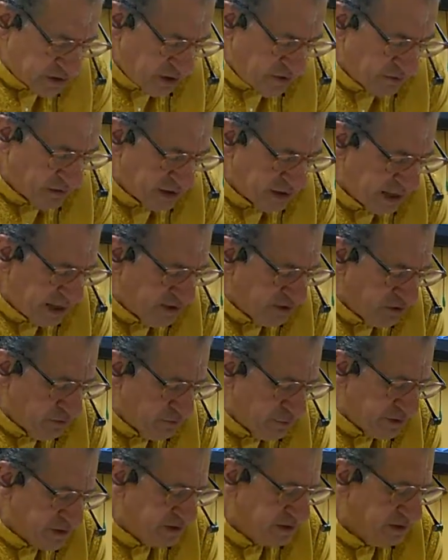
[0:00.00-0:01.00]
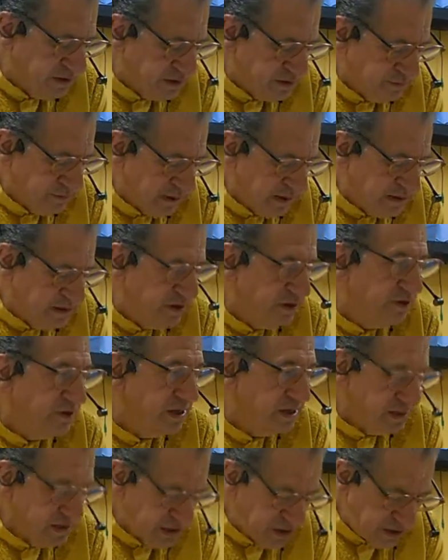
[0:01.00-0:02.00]
of the Lactobacillus
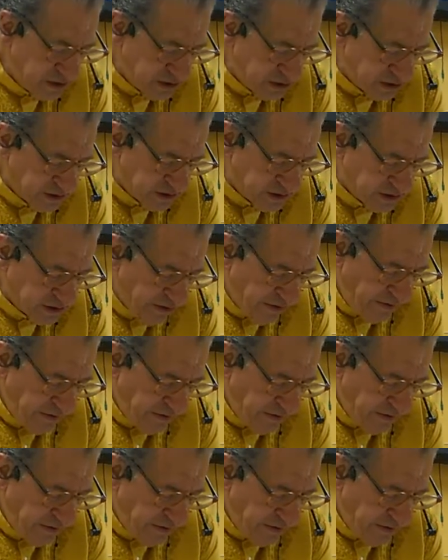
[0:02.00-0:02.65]
bacteria genus,